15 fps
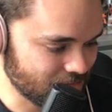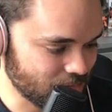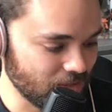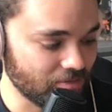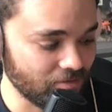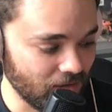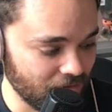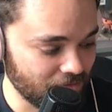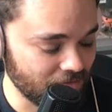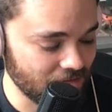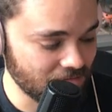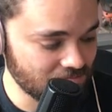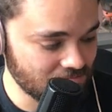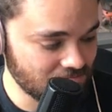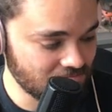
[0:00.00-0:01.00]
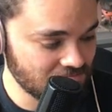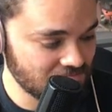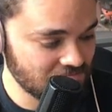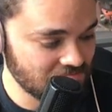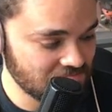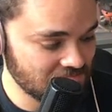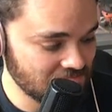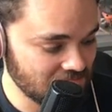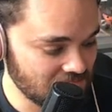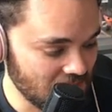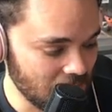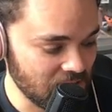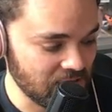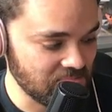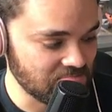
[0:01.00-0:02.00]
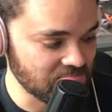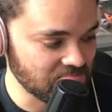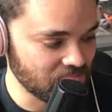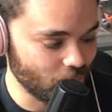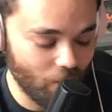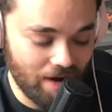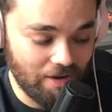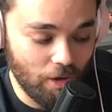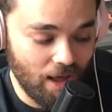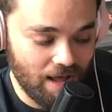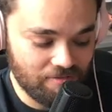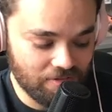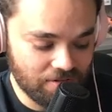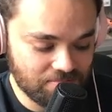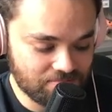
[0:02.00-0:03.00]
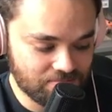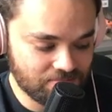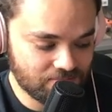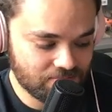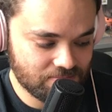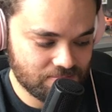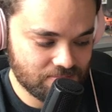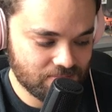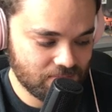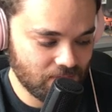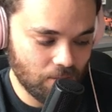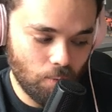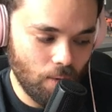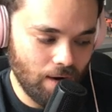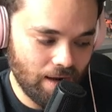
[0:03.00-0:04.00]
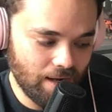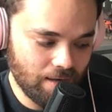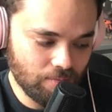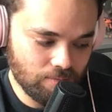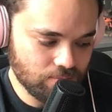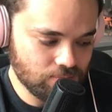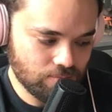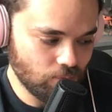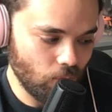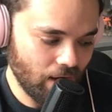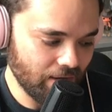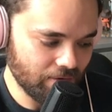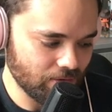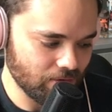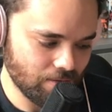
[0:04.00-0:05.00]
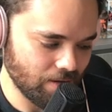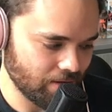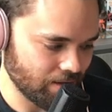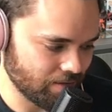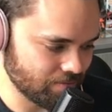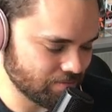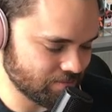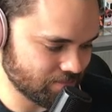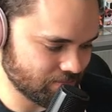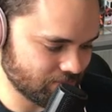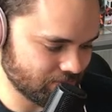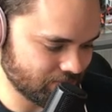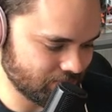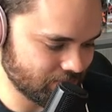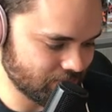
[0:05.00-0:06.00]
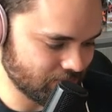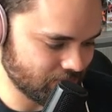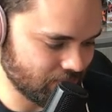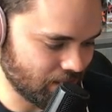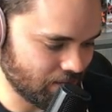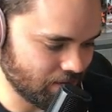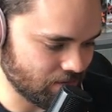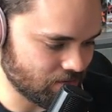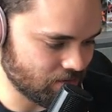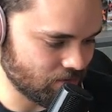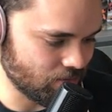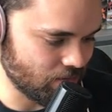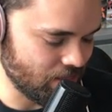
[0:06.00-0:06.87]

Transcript: pretty fluffy. I mean, why do you have it? Like, why at all? Okay. Nothing to do